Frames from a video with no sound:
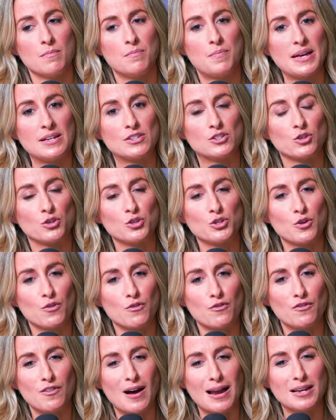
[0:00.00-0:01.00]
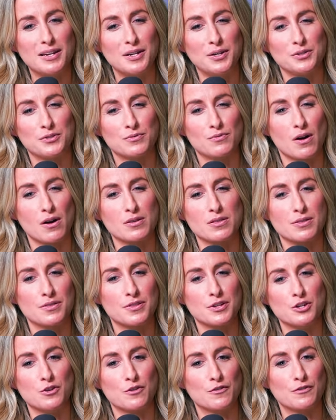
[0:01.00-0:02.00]
based on your values rather
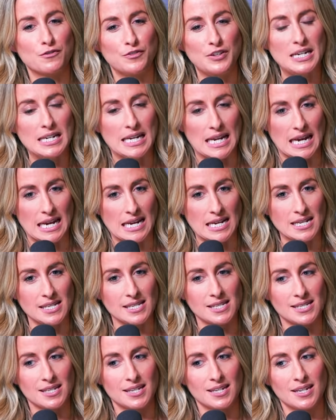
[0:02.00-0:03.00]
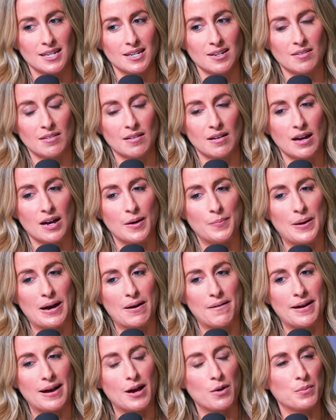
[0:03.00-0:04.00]
than your feelings
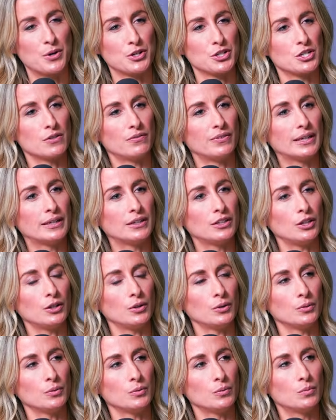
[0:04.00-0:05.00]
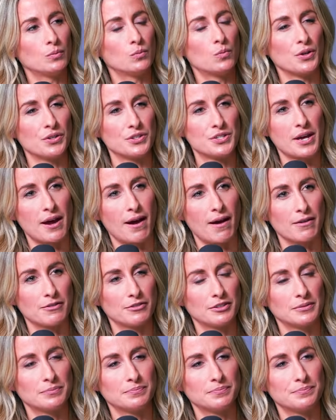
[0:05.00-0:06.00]
about how much of it you want to have.